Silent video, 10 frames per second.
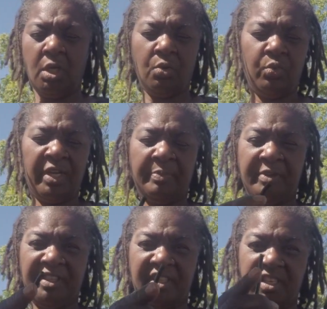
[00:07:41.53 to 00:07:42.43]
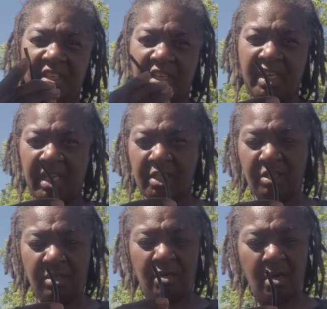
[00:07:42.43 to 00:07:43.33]
when I put the
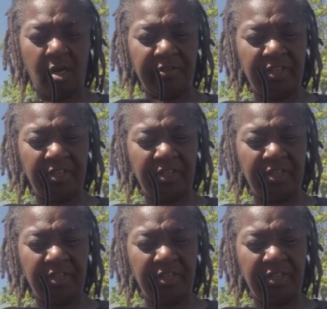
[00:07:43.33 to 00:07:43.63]
connector on